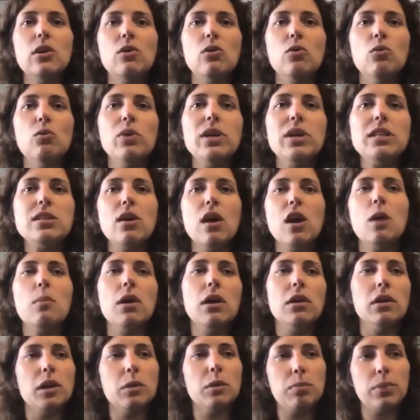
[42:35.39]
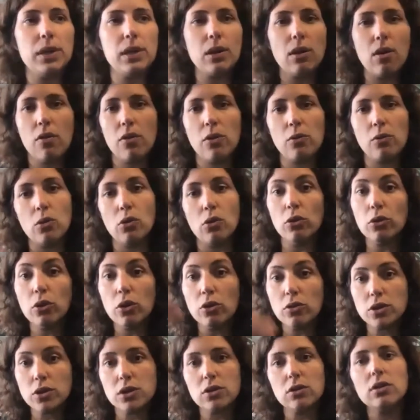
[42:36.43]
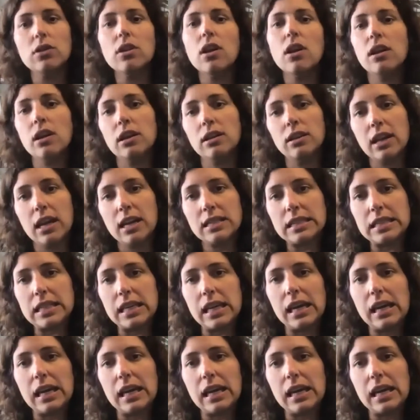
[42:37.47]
And, and that's also like very groundbreaking, because I think that